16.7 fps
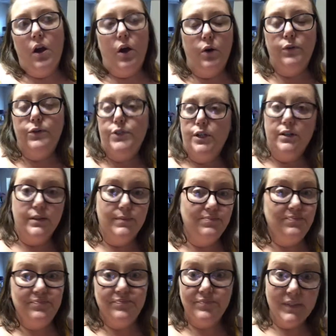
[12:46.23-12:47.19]
oh,
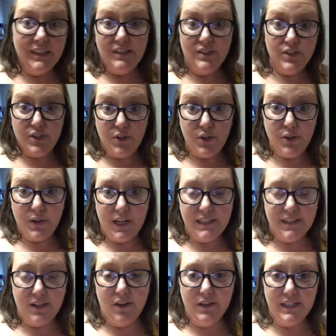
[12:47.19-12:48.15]
to show you
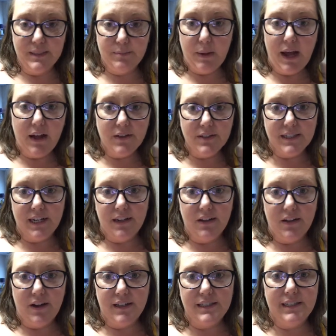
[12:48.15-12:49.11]
guys all these pounds that I
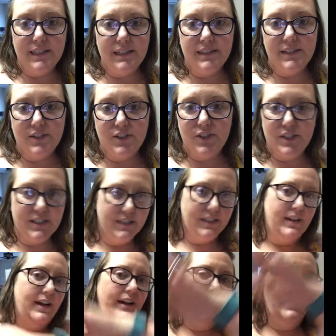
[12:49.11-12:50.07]
lost. It's just
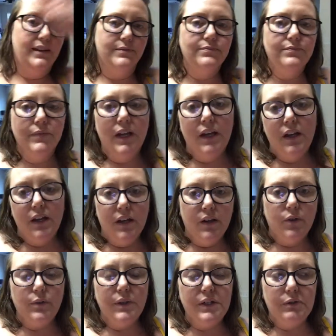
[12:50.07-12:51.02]
kind of
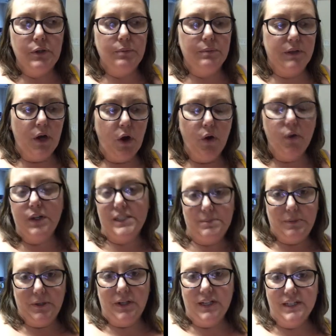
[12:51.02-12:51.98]
regroup the whole
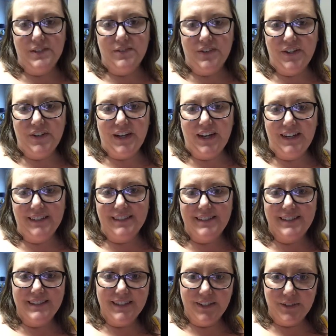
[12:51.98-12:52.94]
experience for you guys.
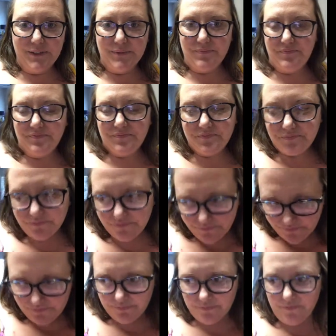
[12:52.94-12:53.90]
So
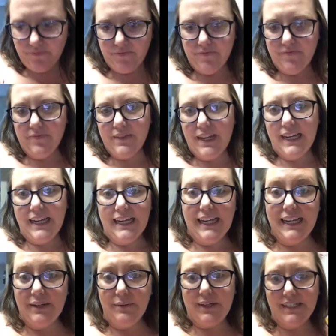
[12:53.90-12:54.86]

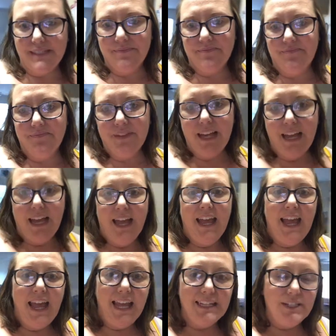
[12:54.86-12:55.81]
anyways,
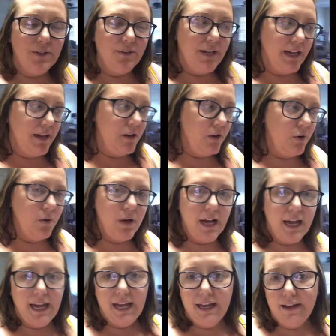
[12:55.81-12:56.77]
and so now
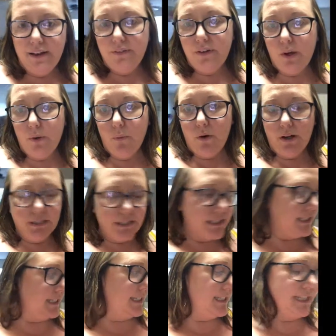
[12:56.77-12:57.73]
I have walked
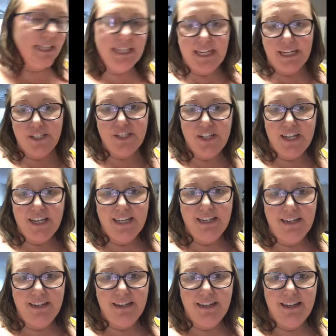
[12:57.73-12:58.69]
us into the
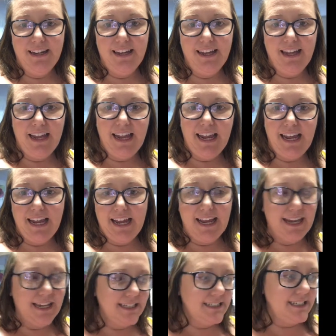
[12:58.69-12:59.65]
kitchen,
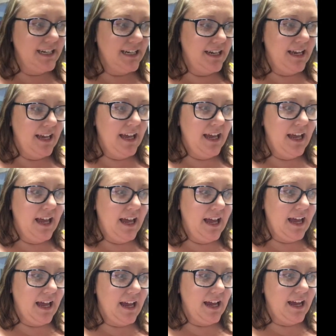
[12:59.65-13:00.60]
and
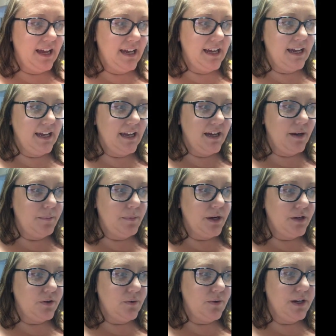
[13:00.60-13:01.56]
I am
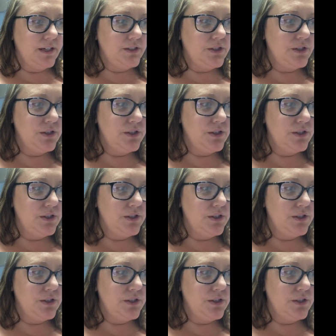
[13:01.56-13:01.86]
going